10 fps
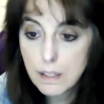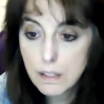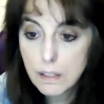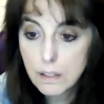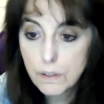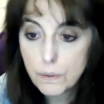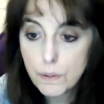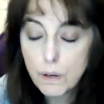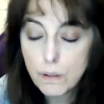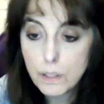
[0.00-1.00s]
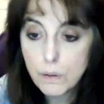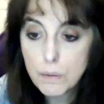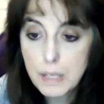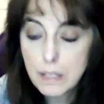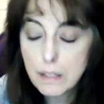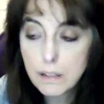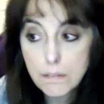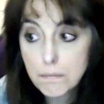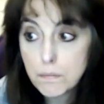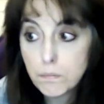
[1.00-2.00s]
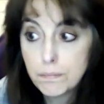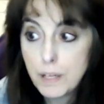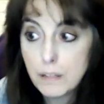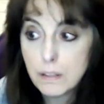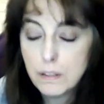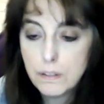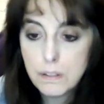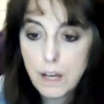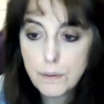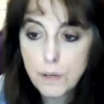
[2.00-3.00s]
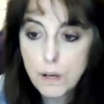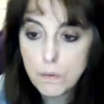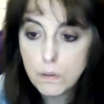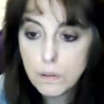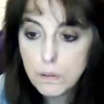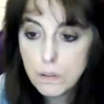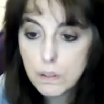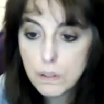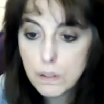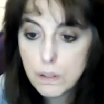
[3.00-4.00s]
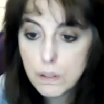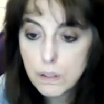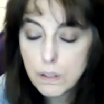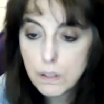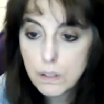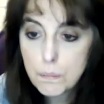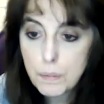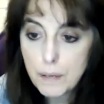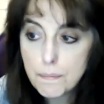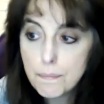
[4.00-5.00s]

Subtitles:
you don't know, I mean, I don't know. But